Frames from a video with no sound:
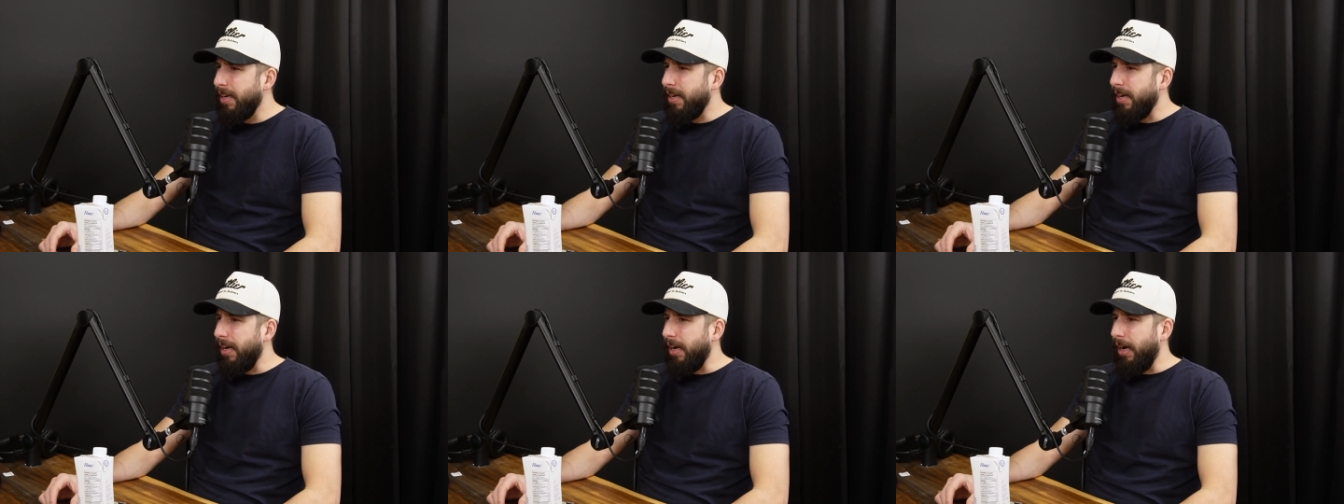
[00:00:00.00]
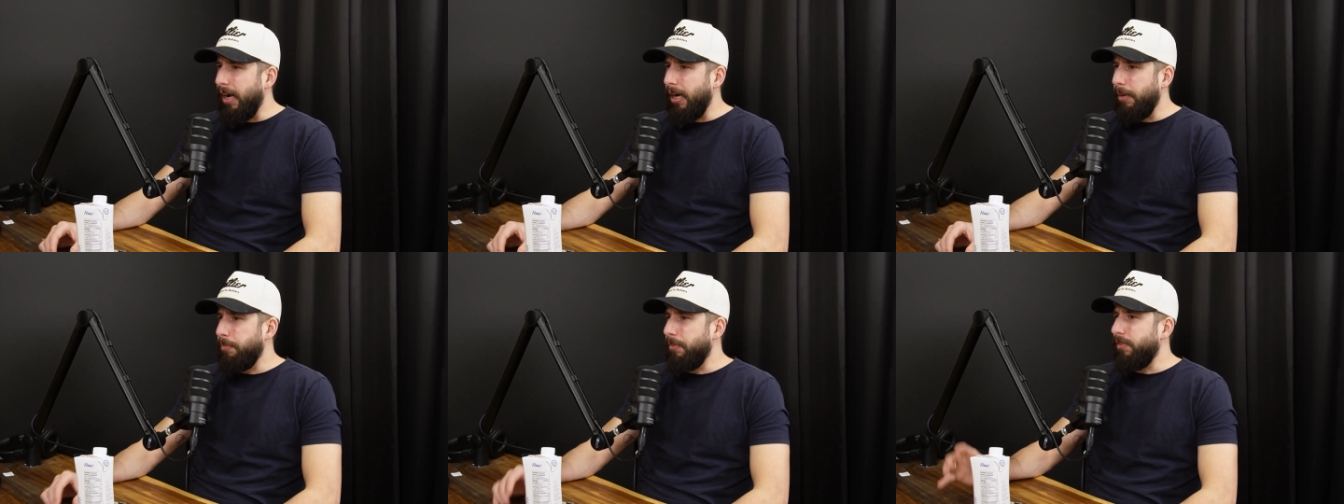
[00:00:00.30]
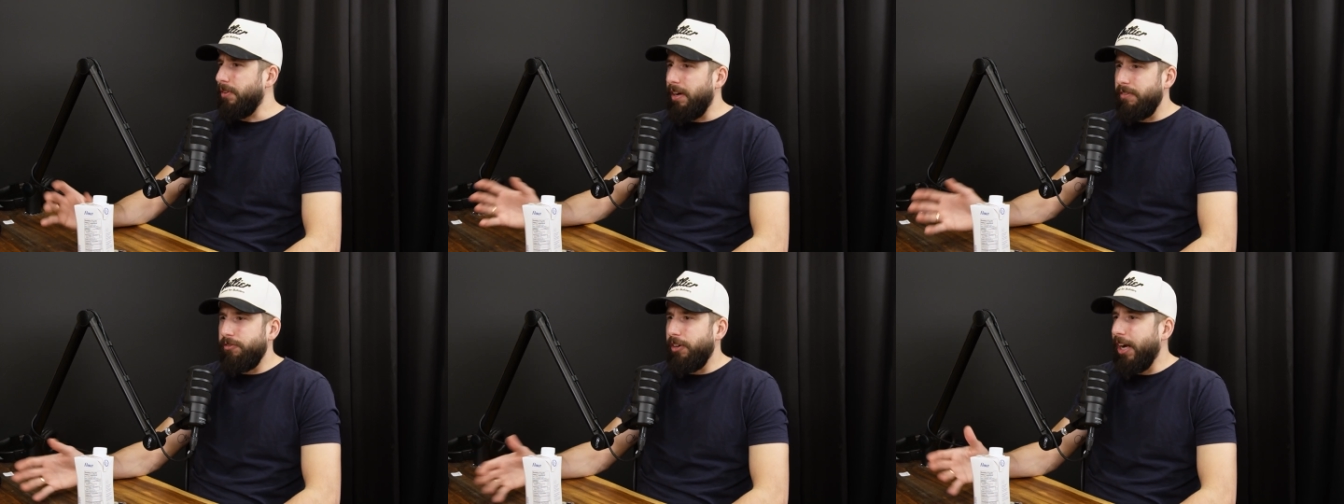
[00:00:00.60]

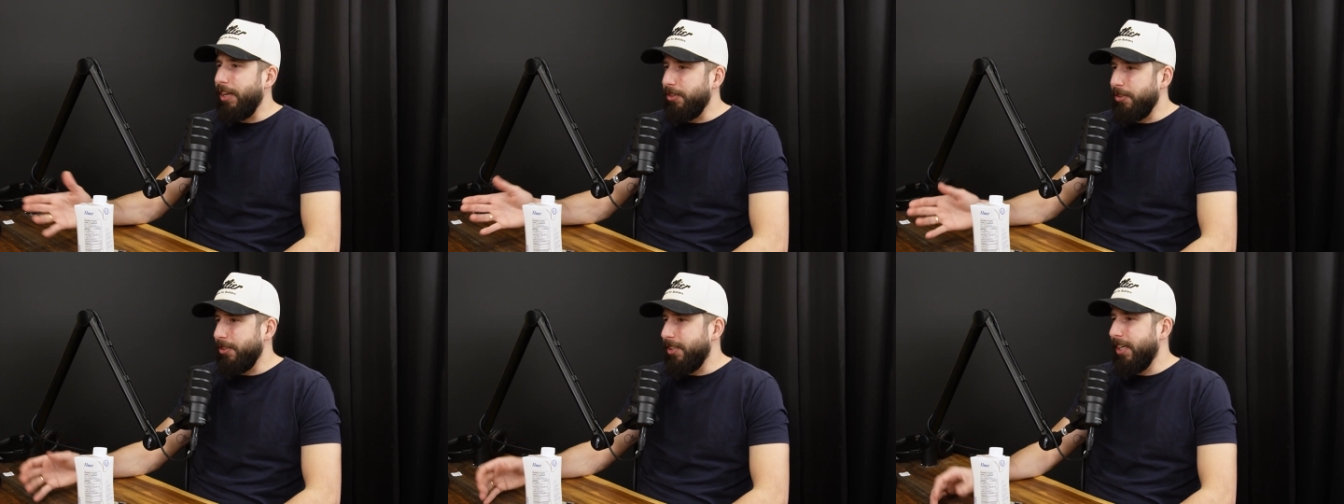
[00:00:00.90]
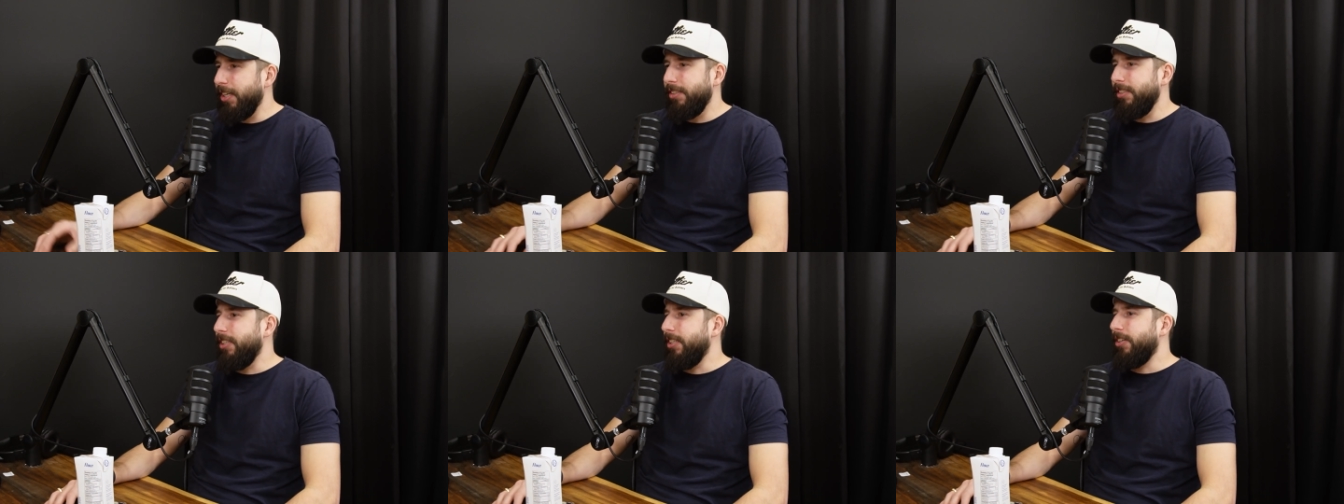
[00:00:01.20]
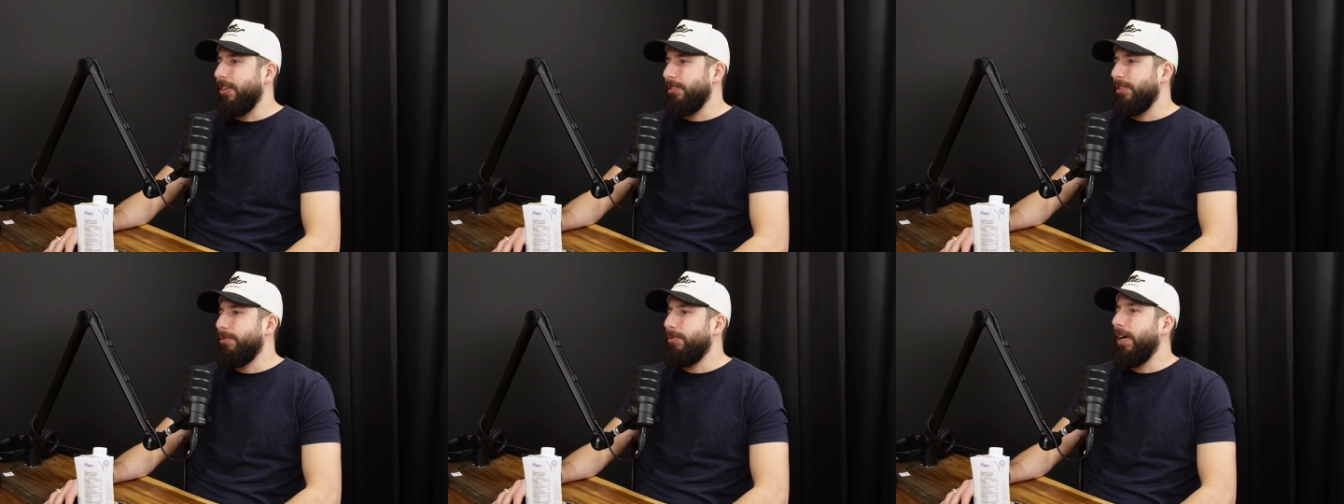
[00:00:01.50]
Rather than,
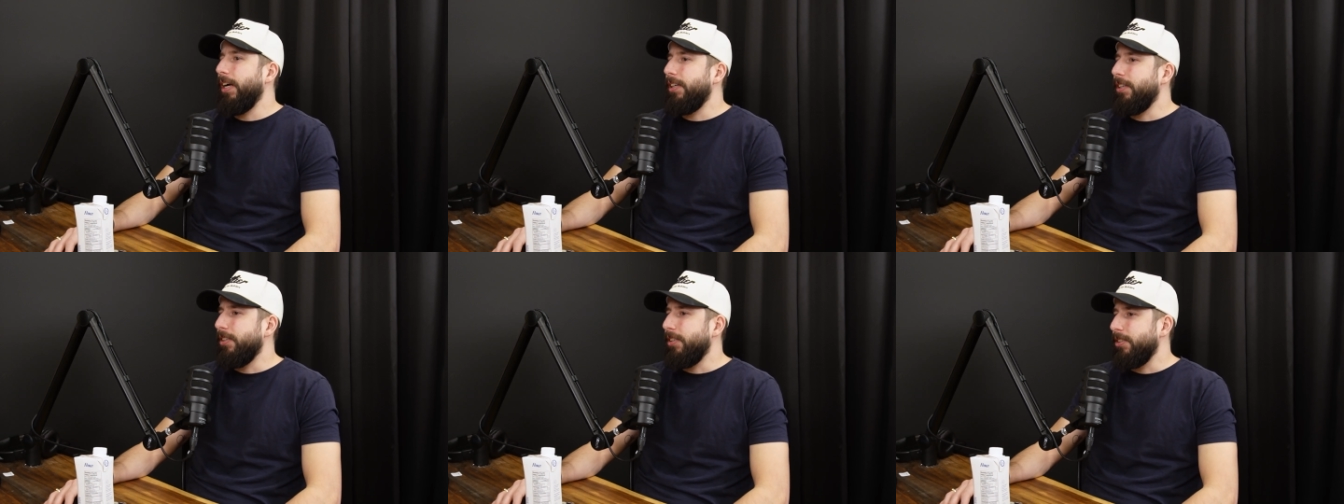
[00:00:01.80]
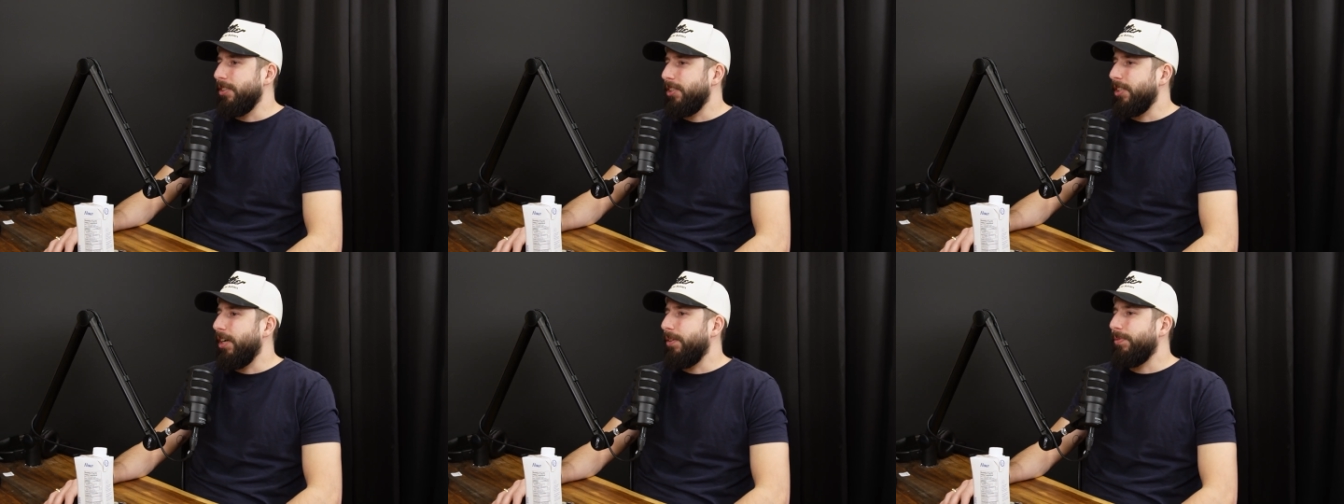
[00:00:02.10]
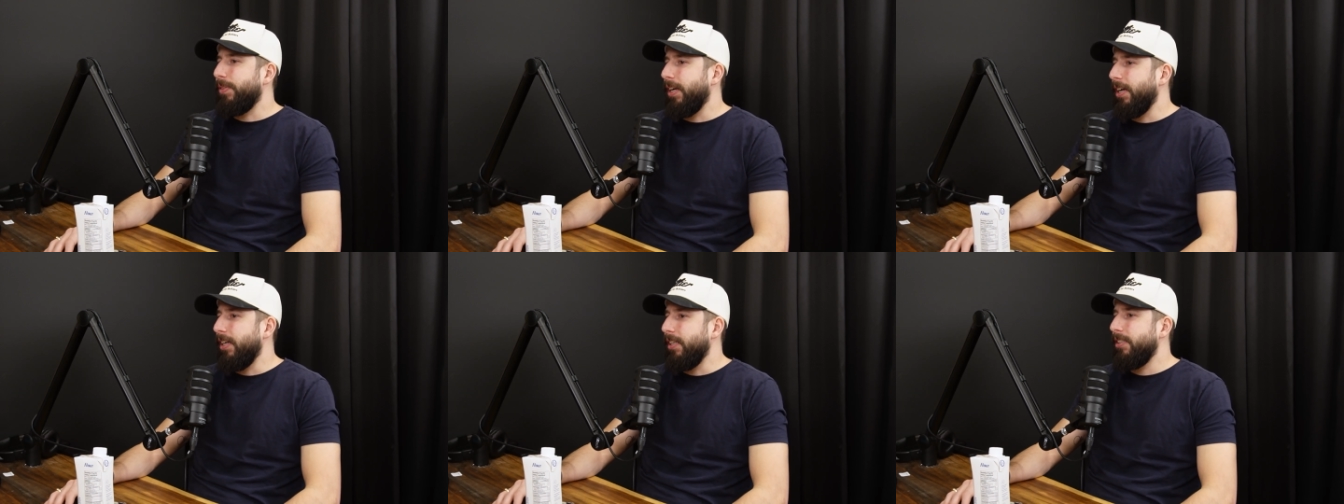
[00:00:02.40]
the regular stuff
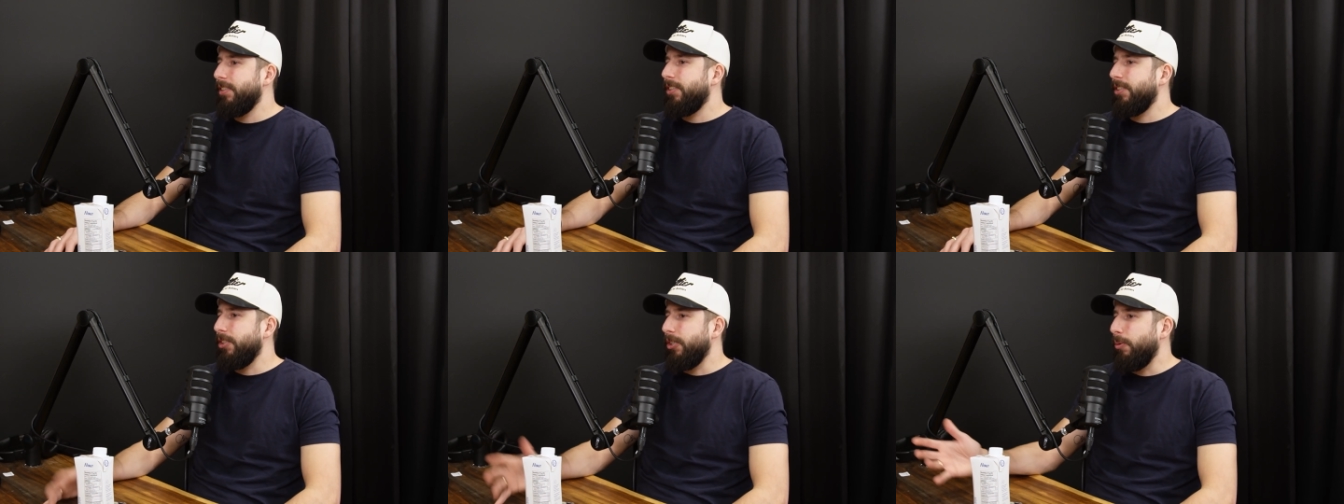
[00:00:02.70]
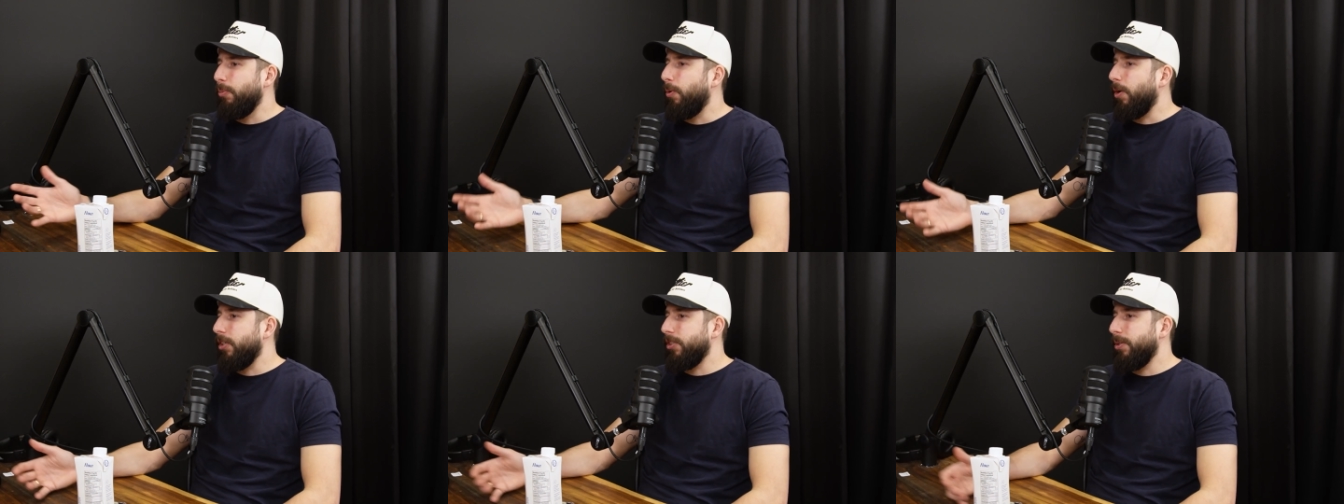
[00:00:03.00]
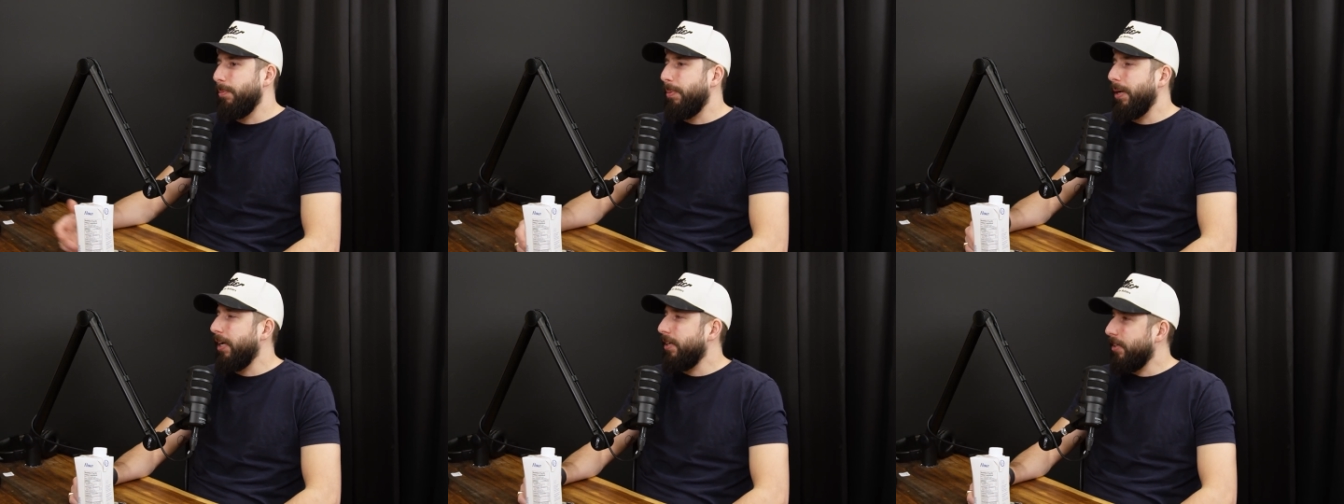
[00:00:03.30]
that you want
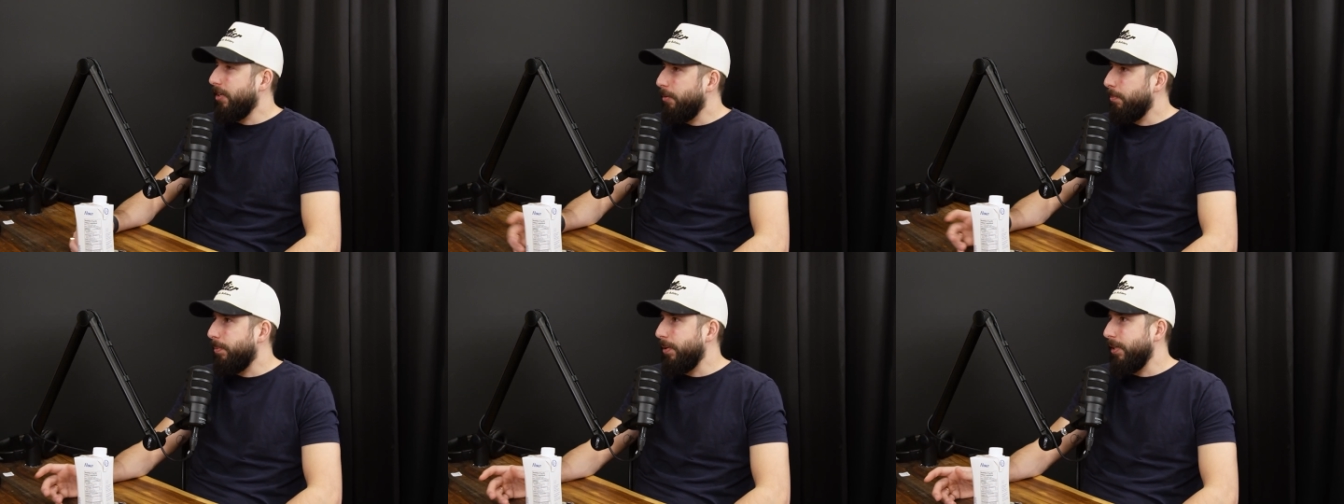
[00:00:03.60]
to pan out